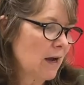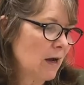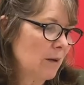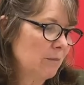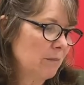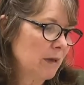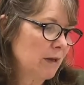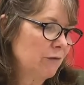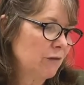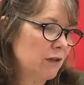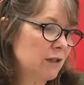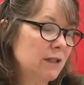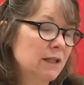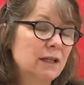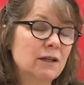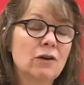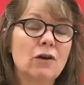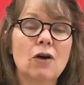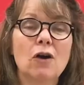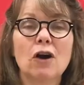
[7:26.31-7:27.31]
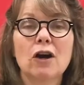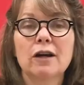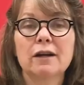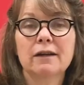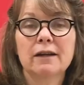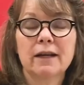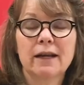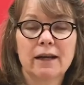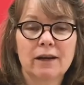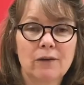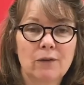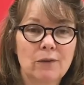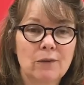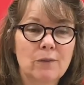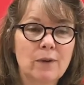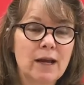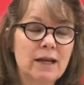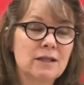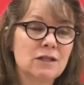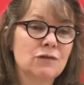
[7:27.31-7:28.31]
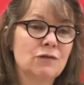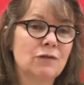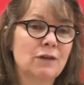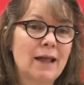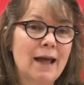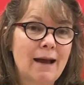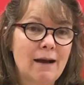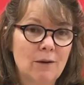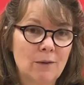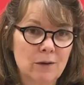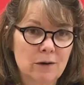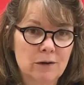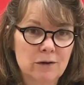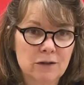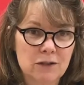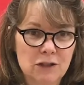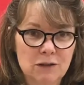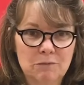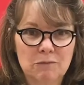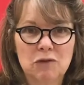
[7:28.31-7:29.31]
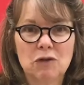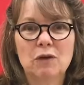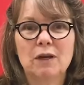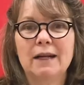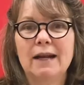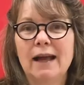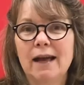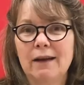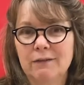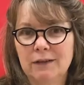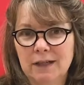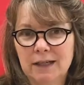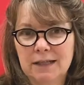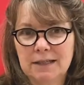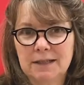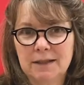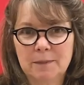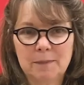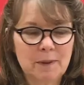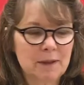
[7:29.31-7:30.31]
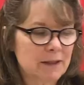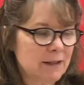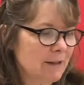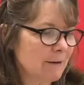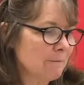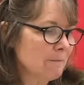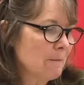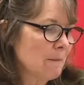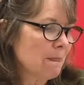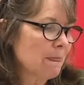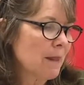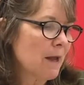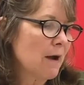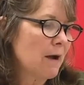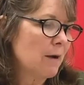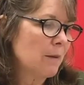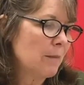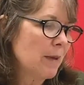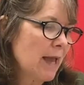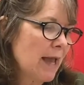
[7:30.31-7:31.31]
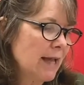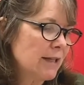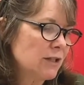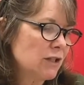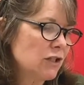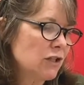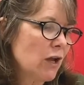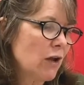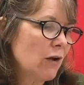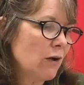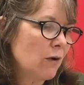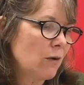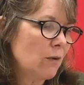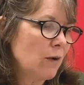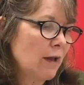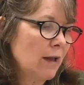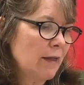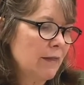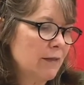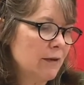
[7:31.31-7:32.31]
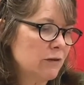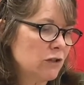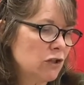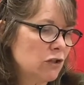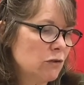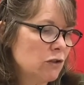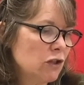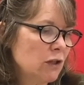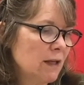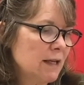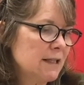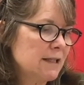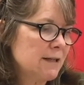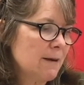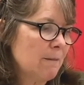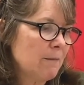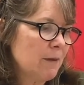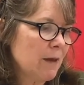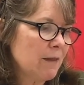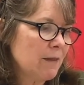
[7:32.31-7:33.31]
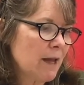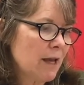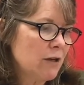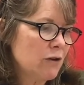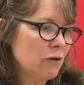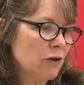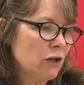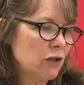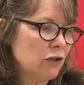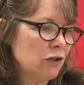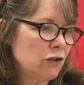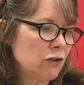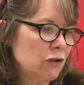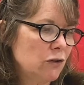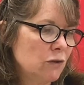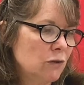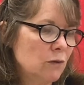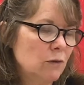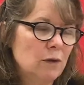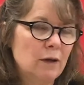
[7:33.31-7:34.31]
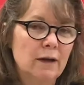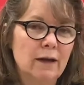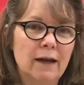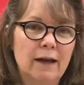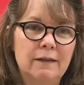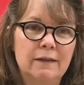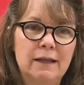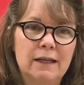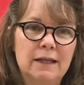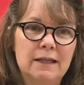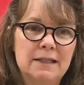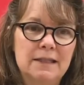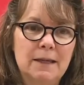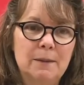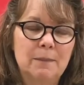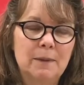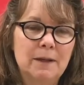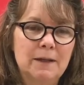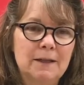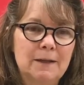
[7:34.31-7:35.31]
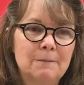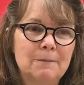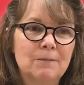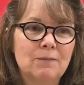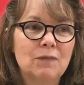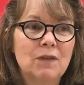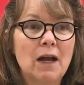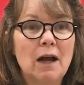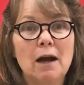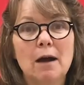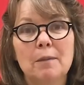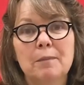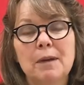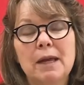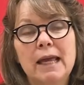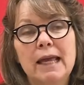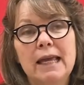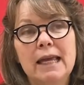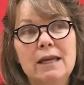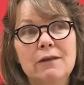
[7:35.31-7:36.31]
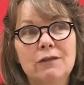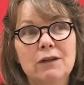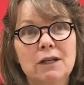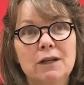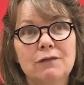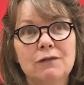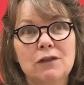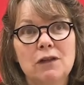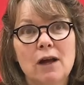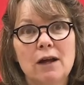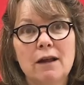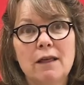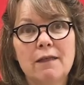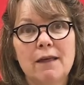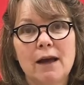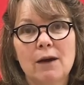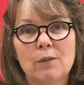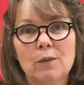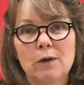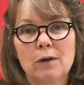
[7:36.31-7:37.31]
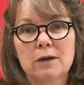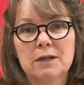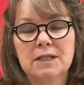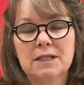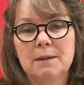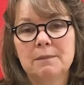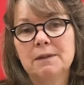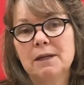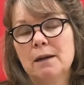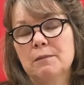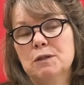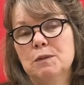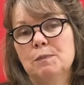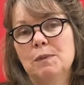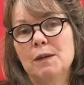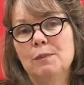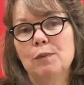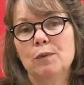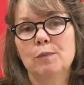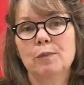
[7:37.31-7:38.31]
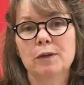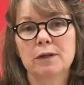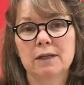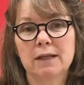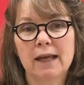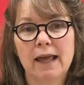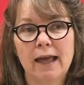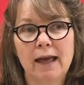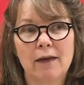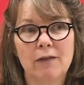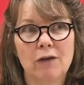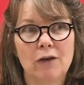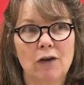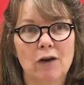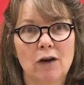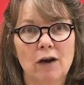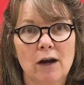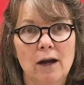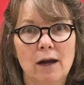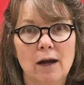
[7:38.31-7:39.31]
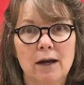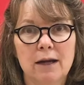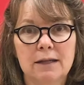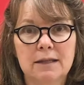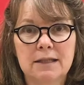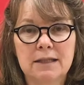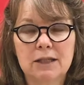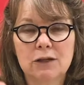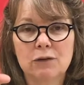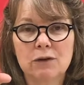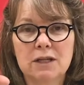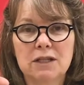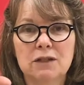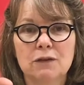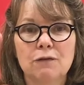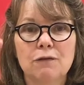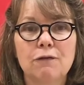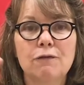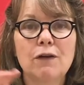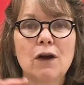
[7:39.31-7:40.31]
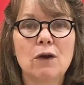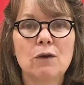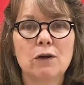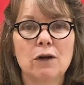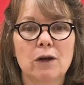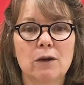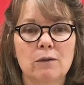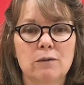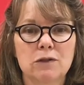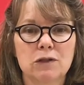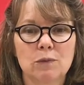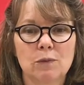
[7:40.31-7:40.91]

If you did gardening or raised flowers, you can have an exhibit. And so there's usually something that you can do at the exhibit. Even if none of that works, sometimes people put together a series of photos.